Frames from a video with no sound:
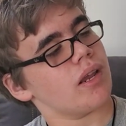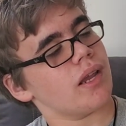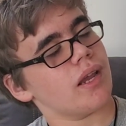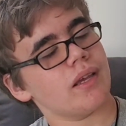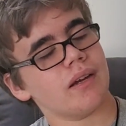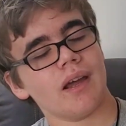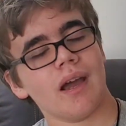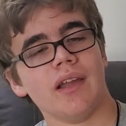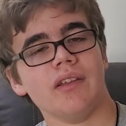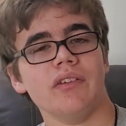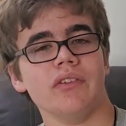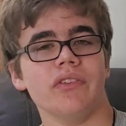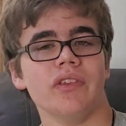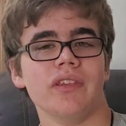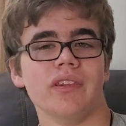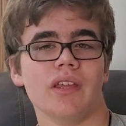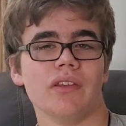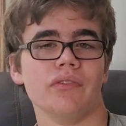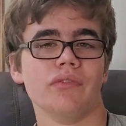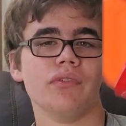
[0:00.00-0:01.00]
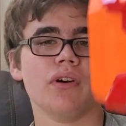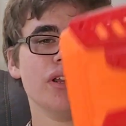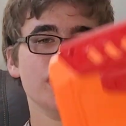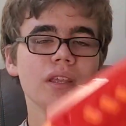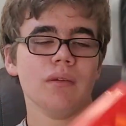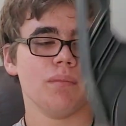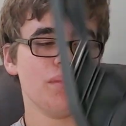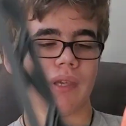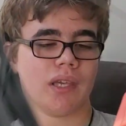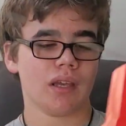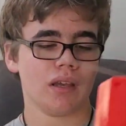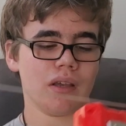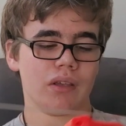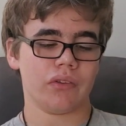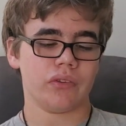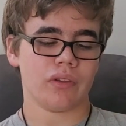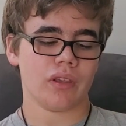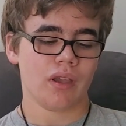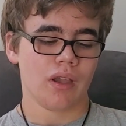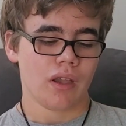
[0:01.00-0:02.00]
and I just think that's funny
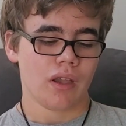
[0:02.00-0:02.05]
because